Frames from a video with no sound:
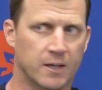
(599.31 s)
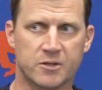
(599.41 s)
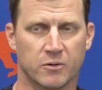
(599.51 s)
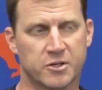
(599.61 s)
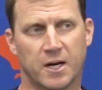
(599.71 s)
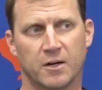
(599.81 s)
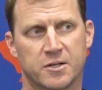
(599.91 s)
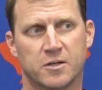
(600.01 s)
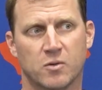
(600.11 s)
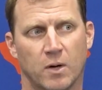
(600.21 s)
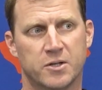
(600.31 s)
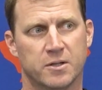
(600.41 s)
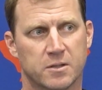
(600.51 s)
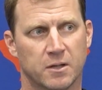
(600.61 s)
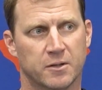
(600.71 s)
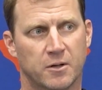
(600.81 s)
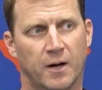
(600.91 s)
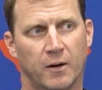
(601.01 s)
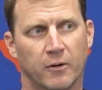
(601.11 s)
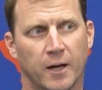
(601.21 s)
So a scary situation is going to turn
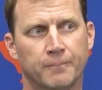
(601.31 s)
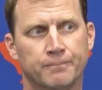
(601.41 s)
out okay.